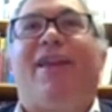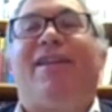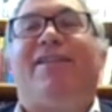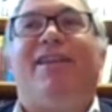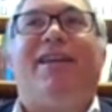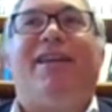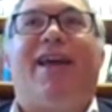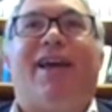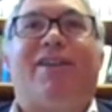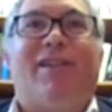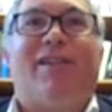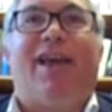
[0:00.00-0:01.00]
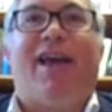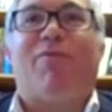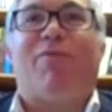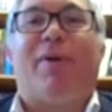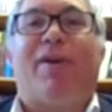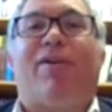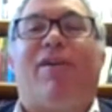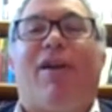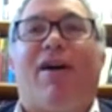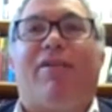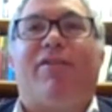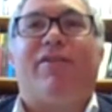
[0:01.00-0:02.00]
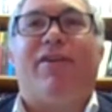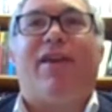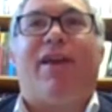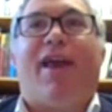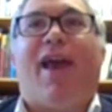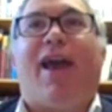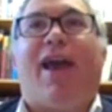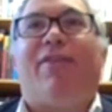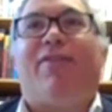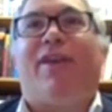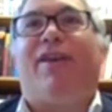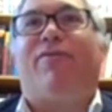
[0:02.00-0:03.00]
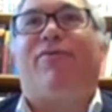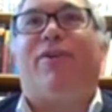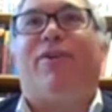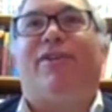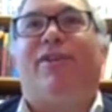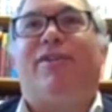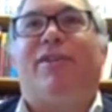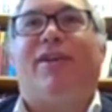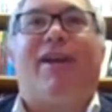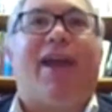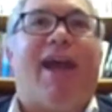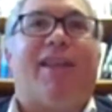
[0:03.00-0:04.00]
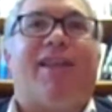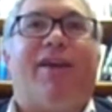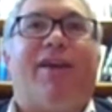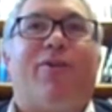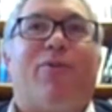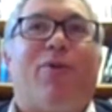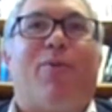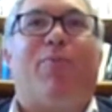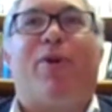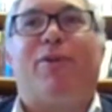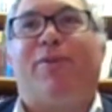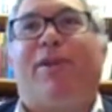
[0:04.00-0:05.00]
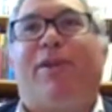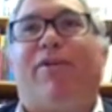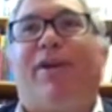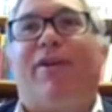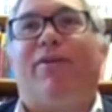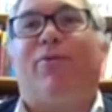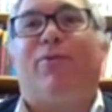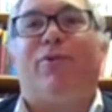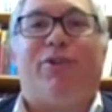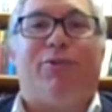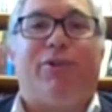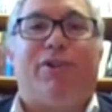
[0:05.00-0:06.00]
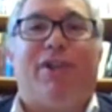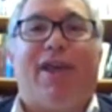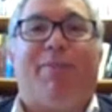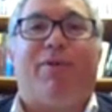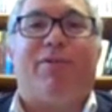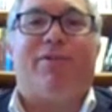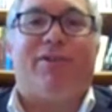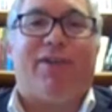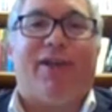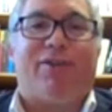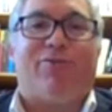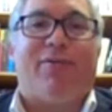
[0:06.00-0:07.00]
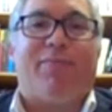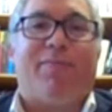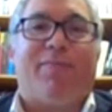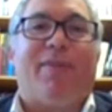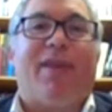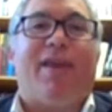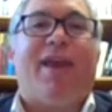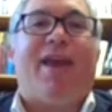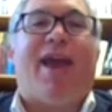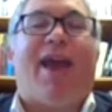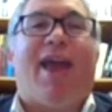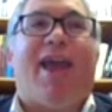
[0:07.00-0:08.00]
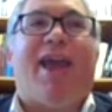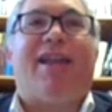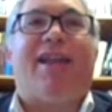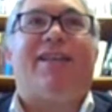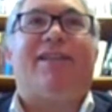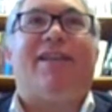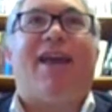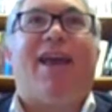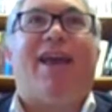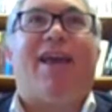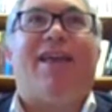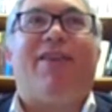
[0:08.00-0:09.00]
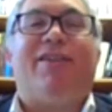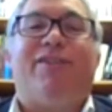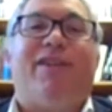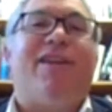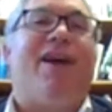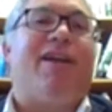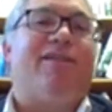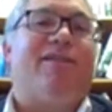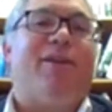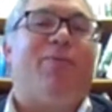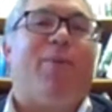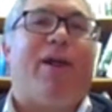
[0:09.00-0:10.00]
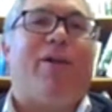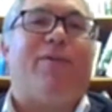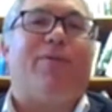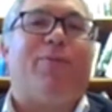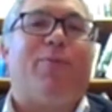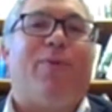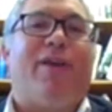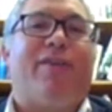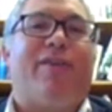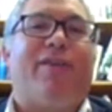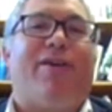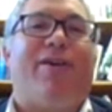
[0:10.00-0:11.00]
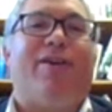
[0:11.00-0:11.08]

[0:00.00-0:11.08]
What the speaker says: they did actually have a better lot than, for instance, their Catholic or Presbyterian or Jewish neighbors, etc. And this did not sit well with